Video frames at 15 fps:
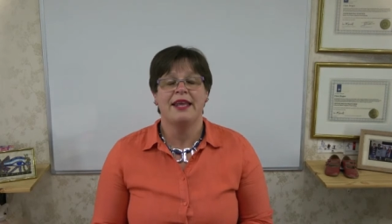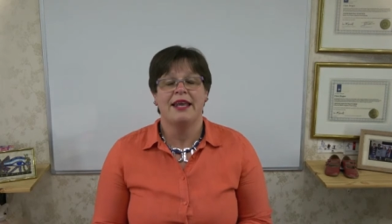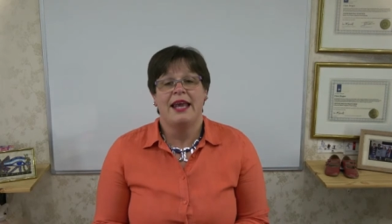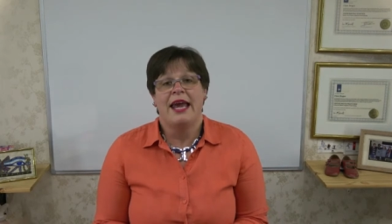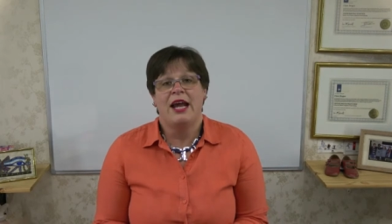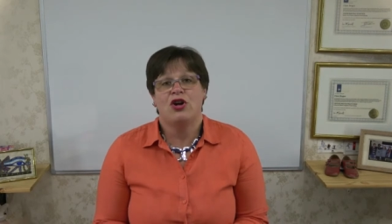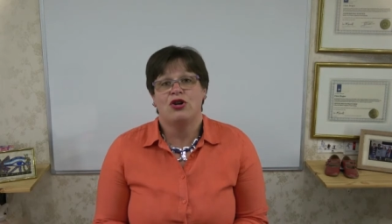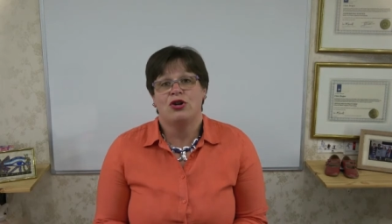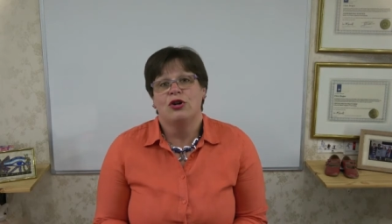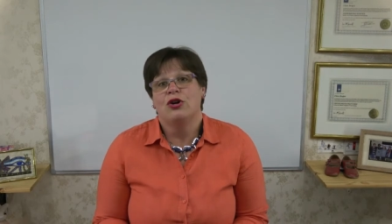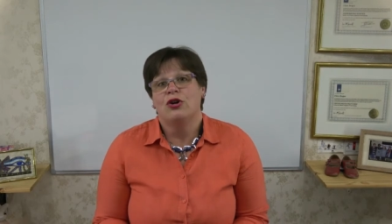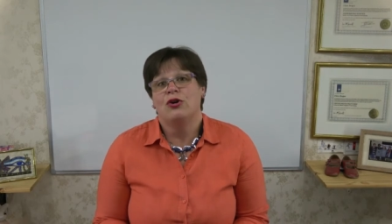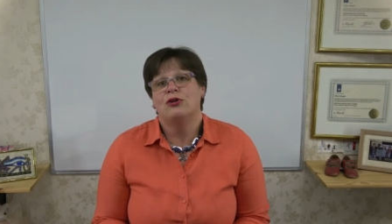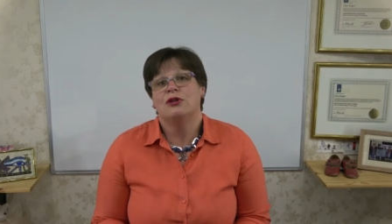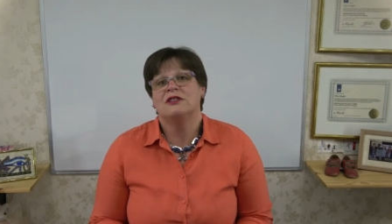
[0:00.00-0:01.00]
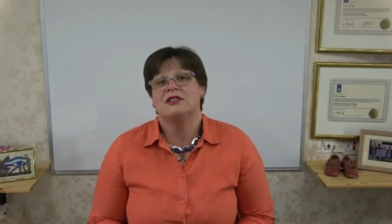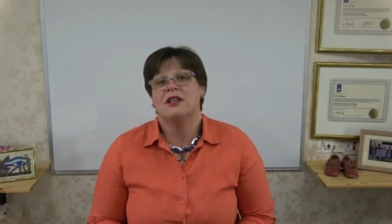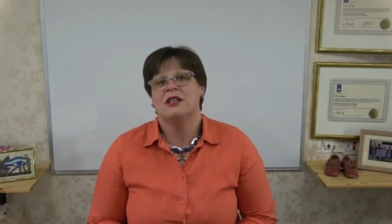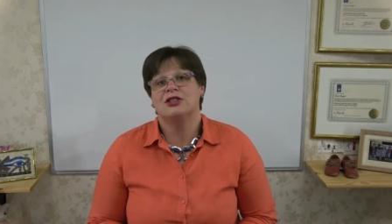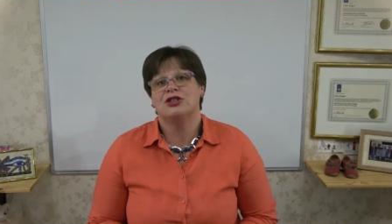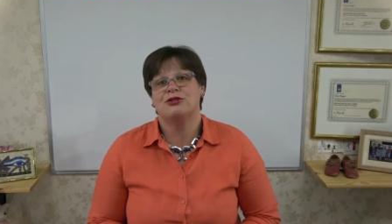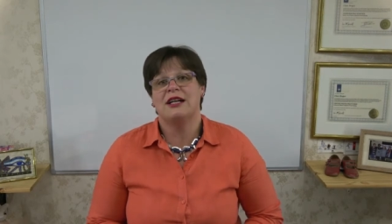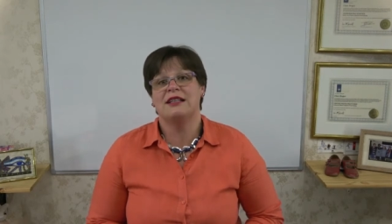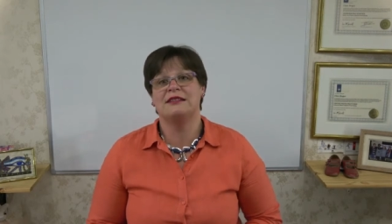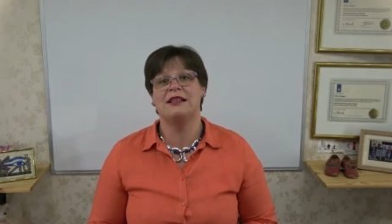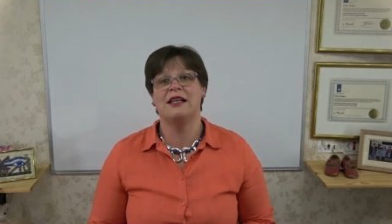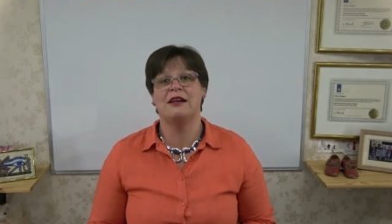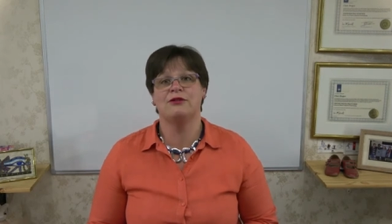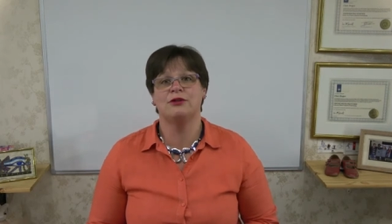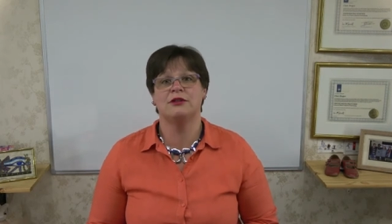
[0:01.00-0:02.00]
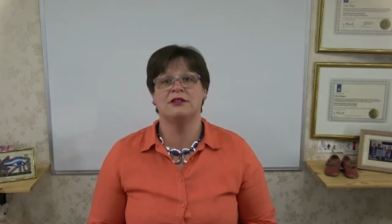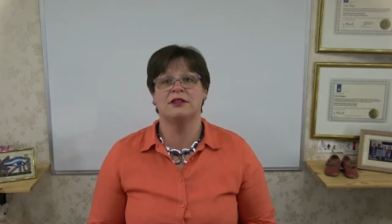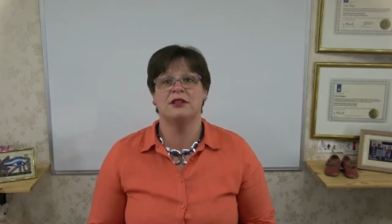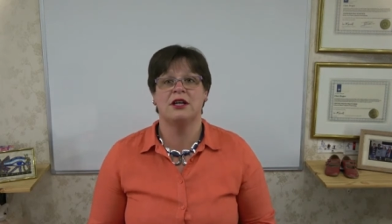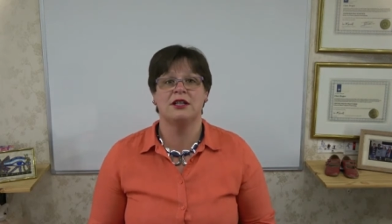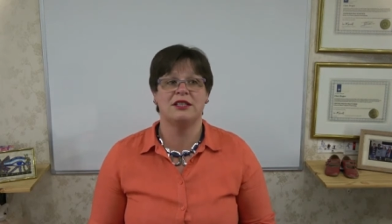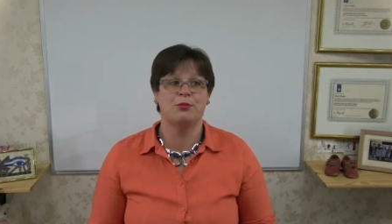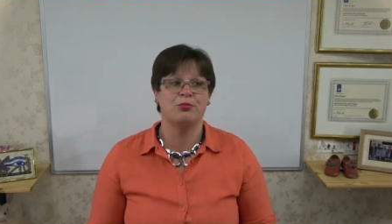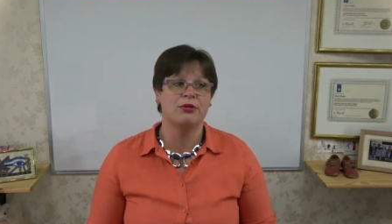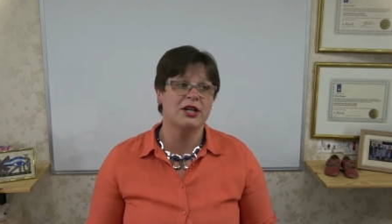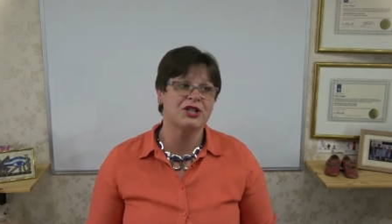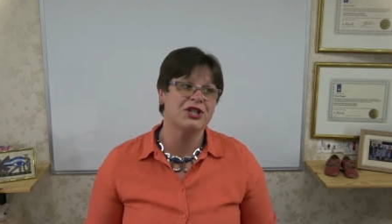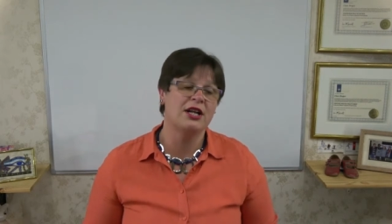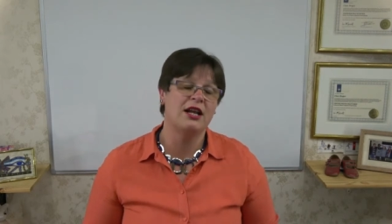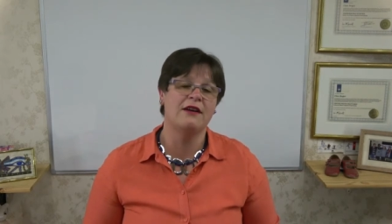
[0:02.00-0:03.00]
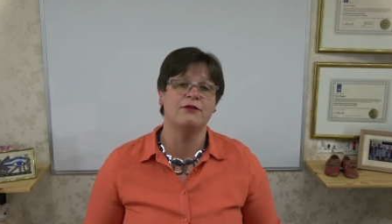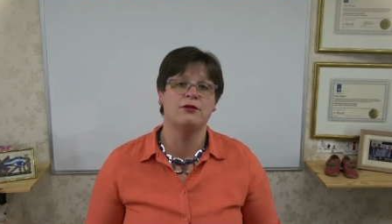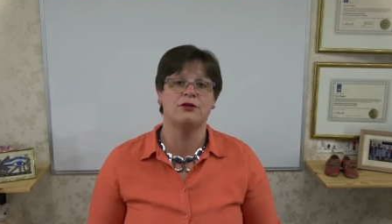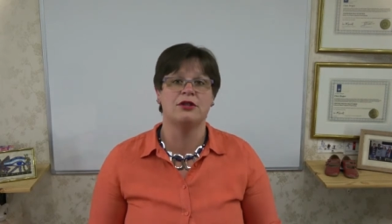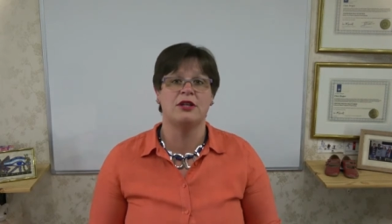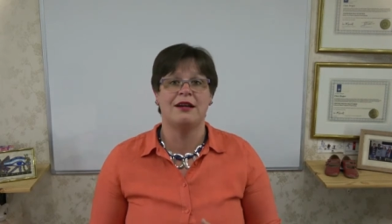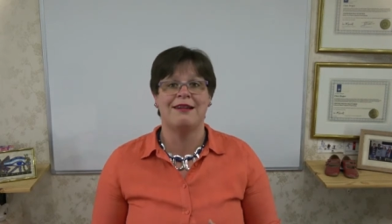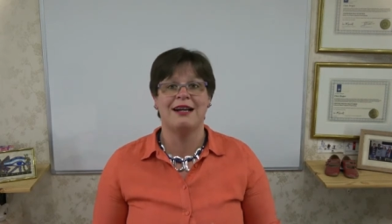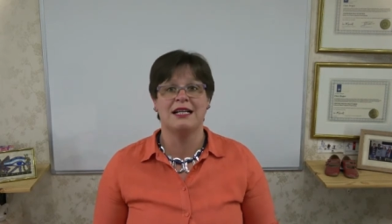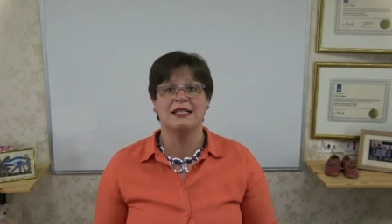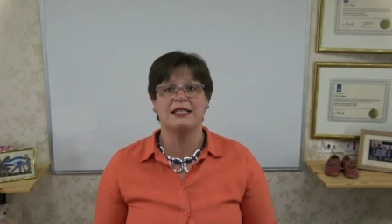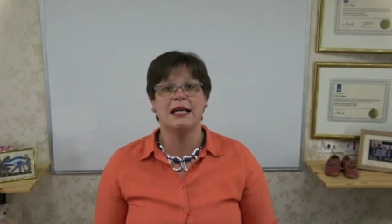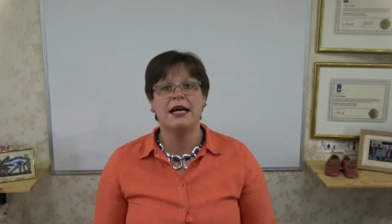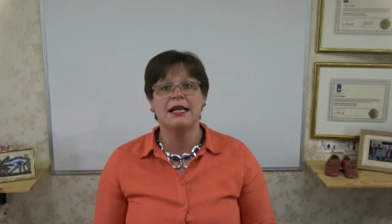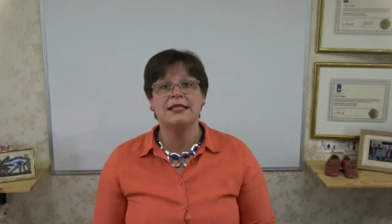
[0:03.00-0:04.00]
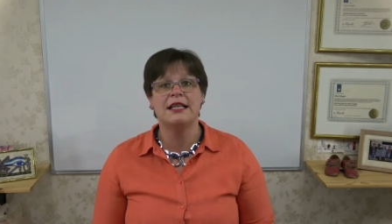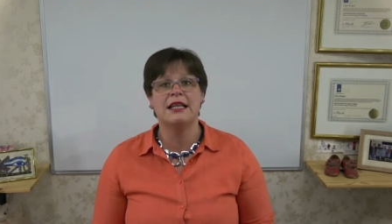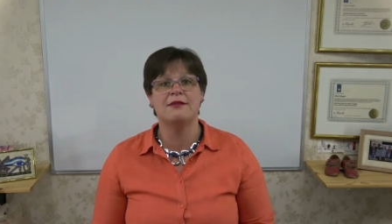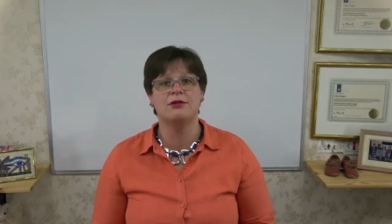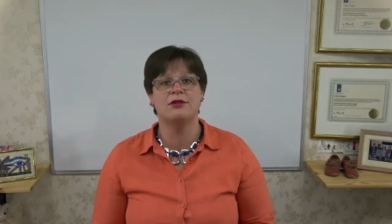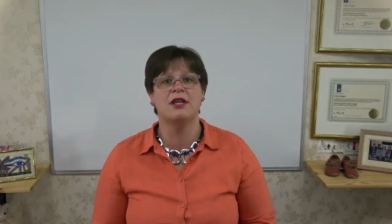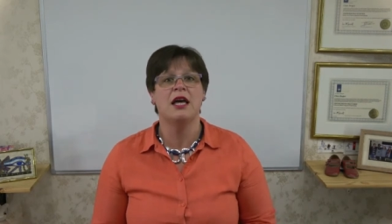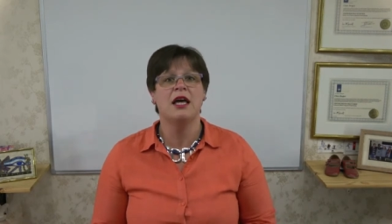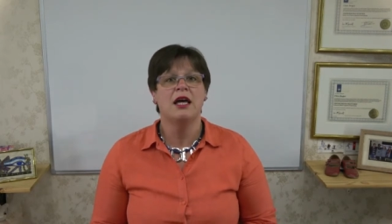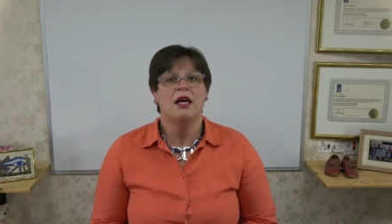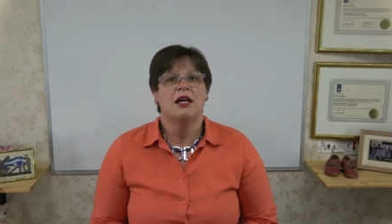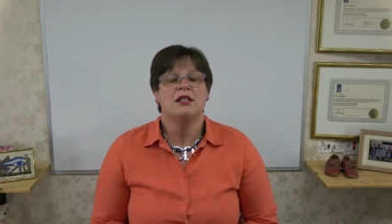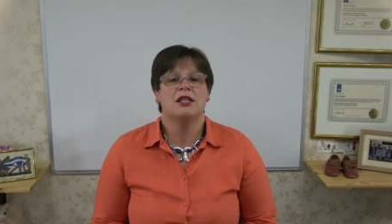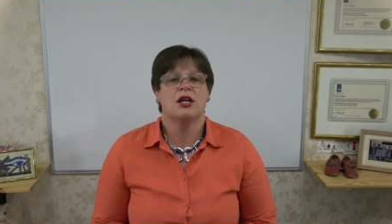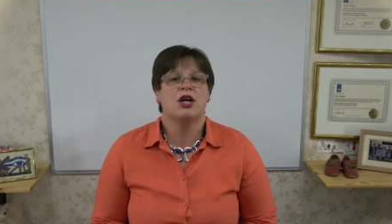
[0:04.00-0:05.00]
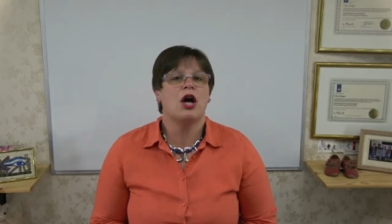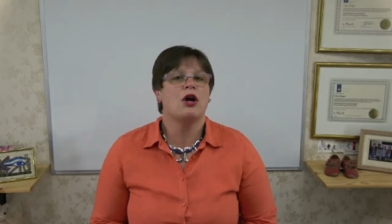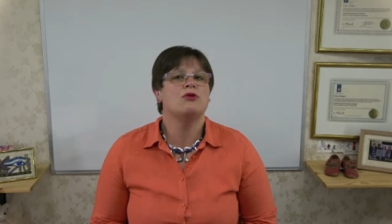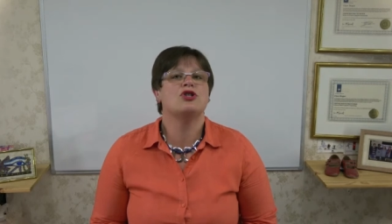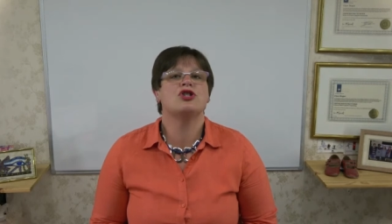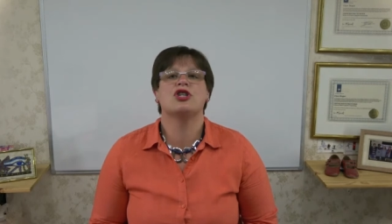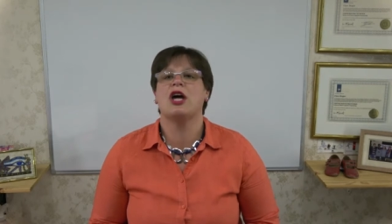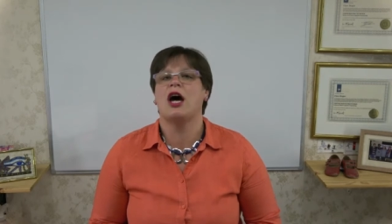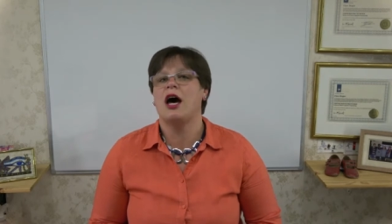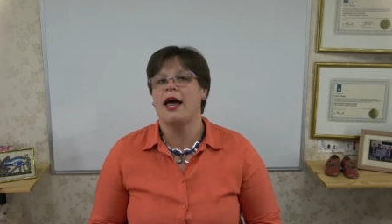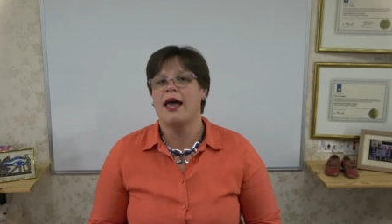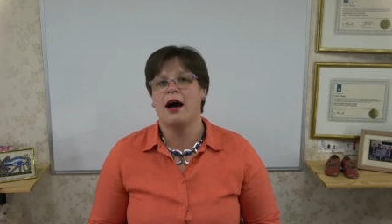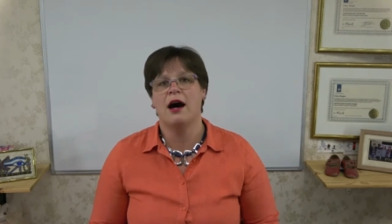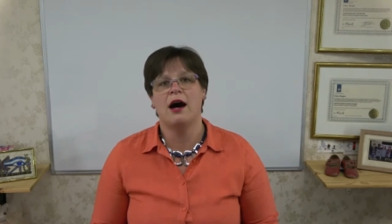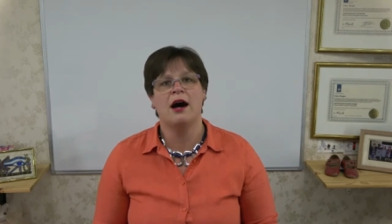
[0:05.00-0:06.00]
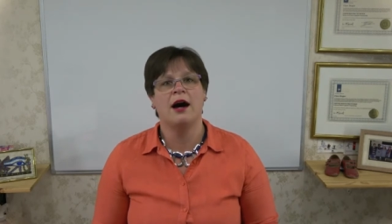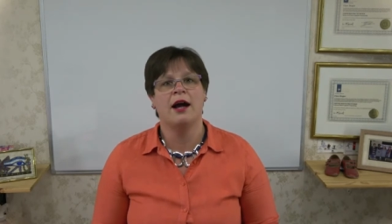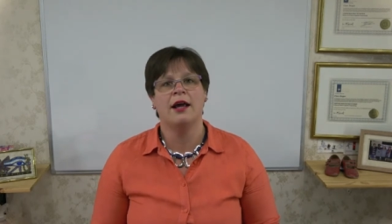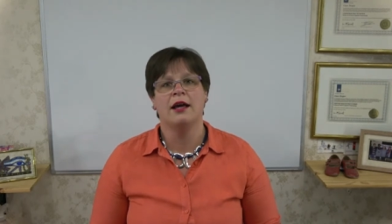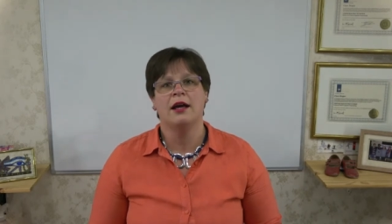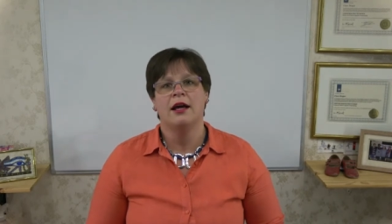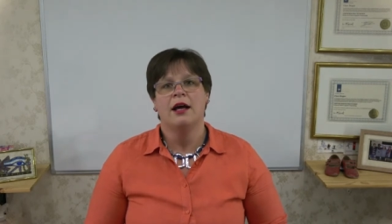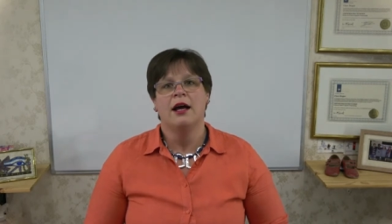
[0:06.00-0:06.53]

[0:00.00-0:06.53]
It could cause our stress levels and our depression levels and our anxiety levels to go sky high